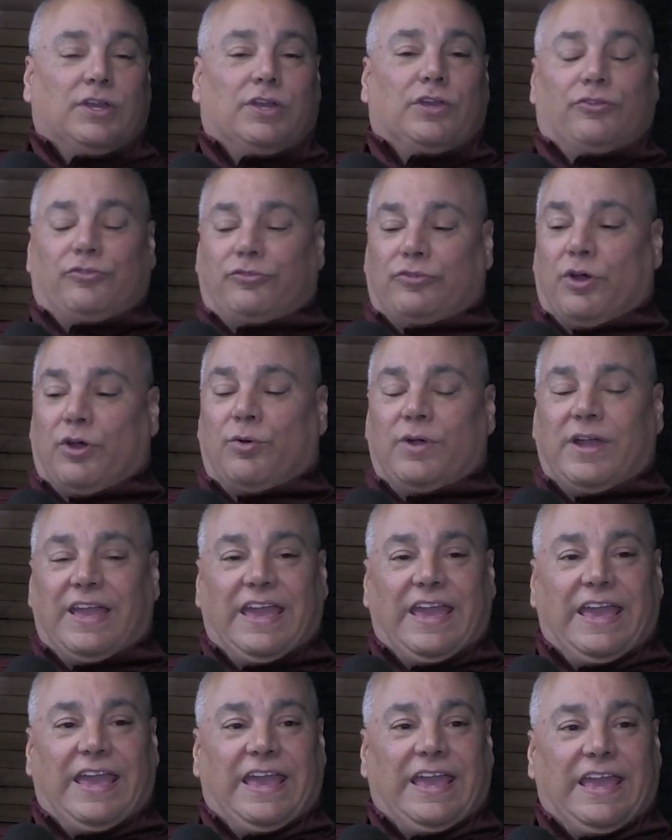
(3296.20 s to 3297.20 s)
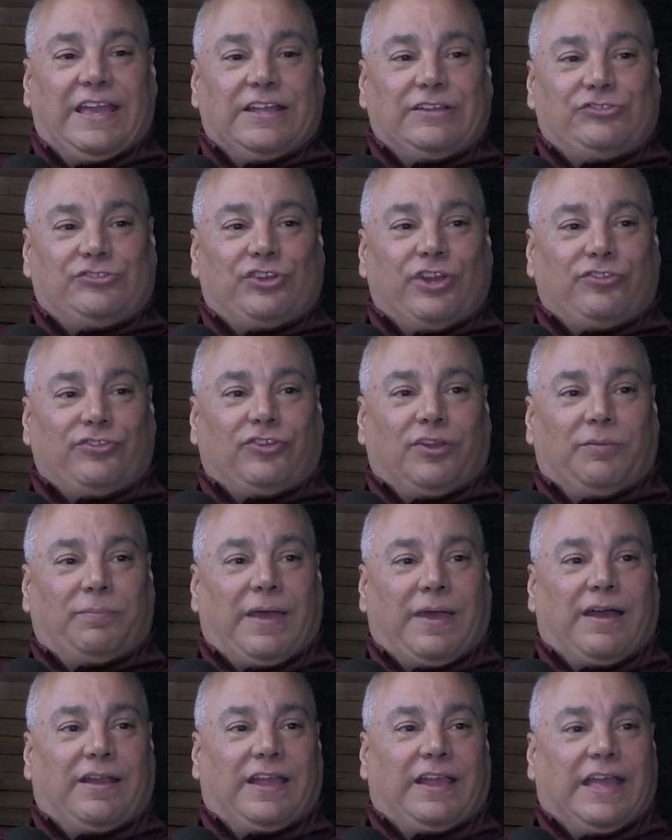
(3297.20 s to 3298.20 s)
So just
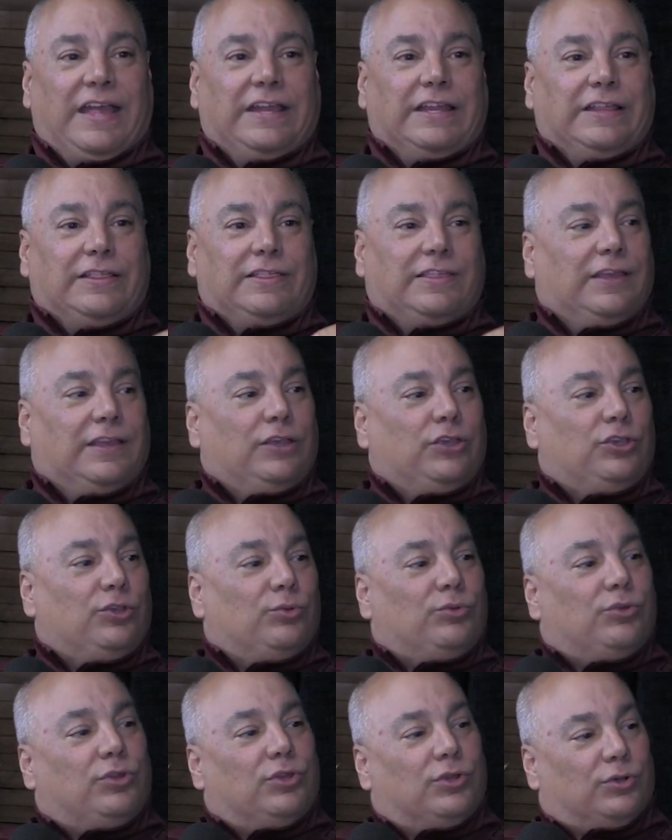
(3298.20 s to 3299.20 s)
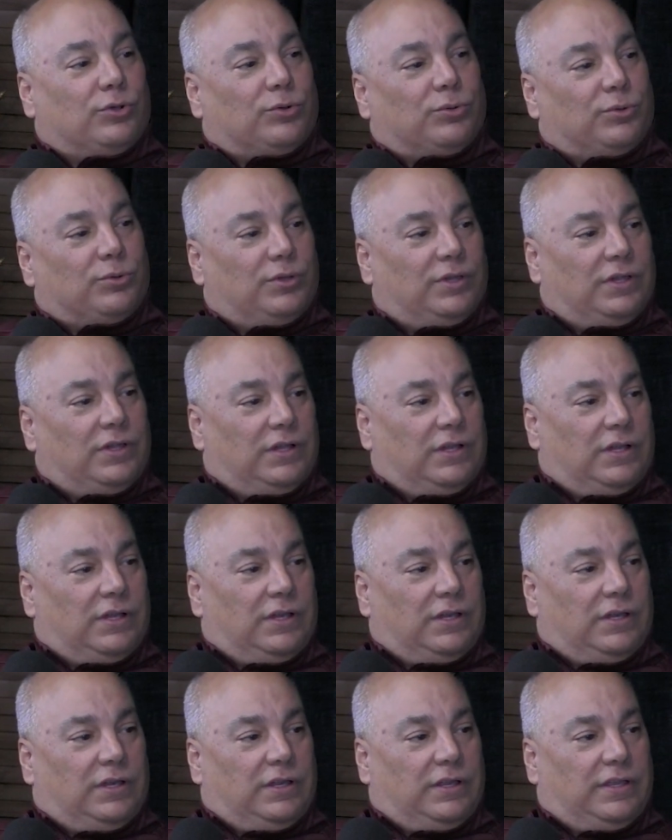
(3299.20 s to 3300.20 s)
about anything you do
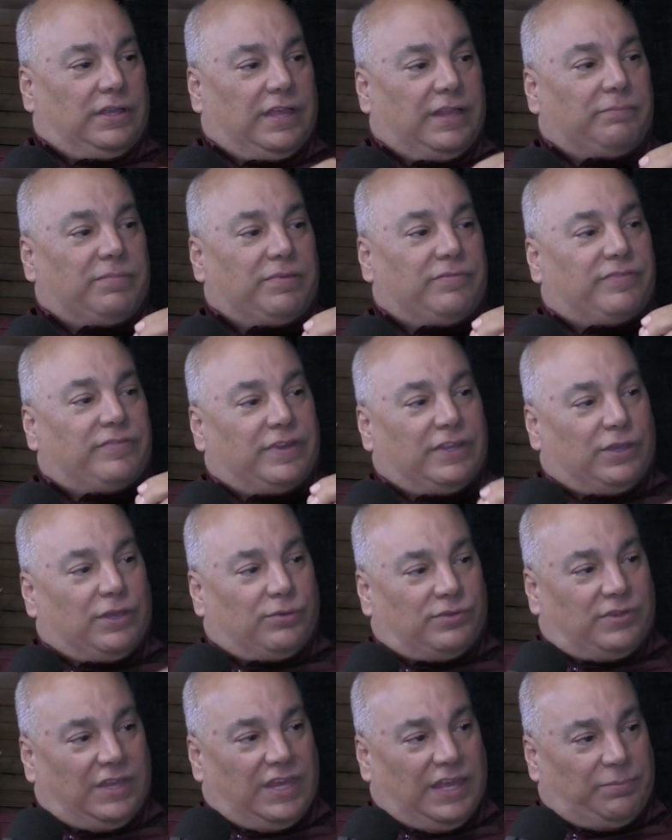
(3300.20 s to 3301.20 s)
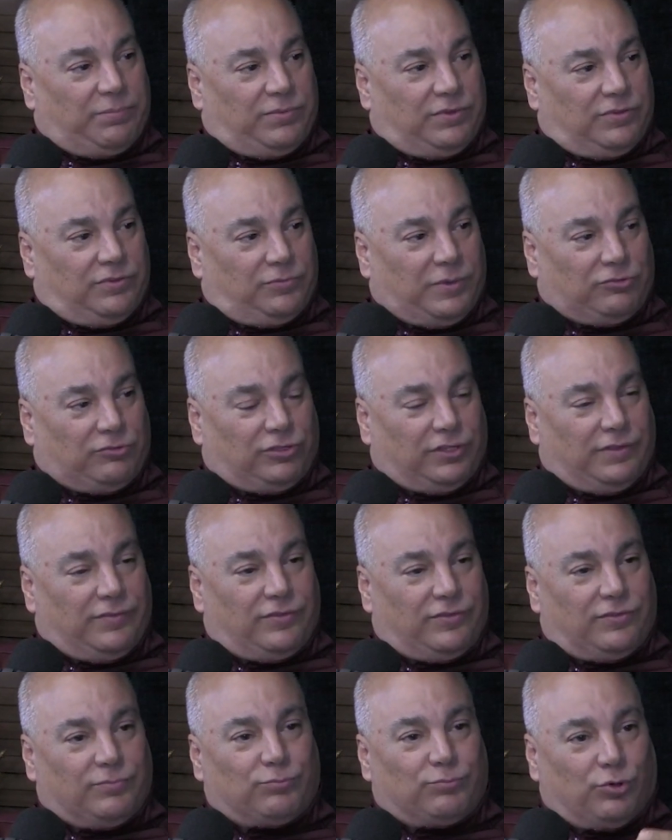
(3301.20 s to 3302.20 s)
can be videotaped, especially if
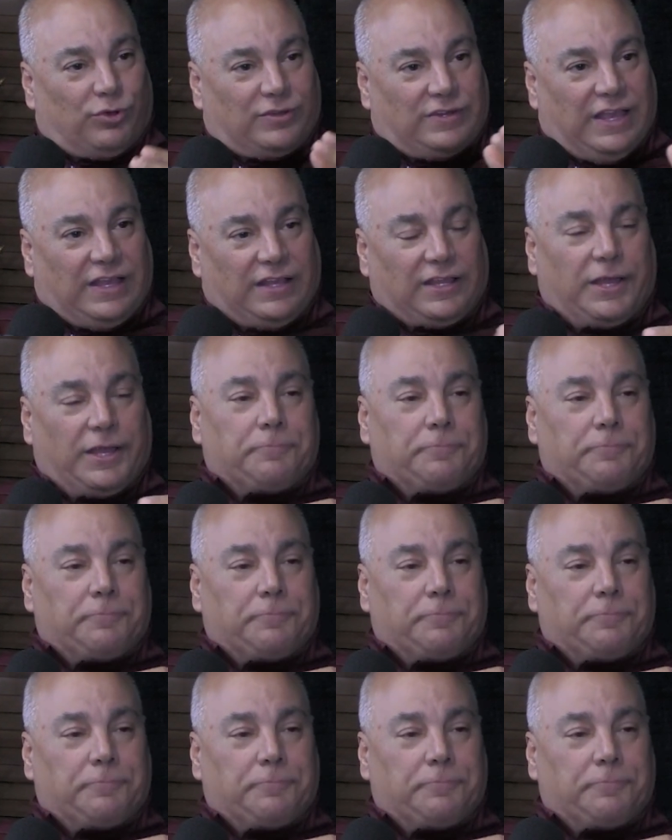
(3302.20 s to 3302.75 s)
it's in broad daylight.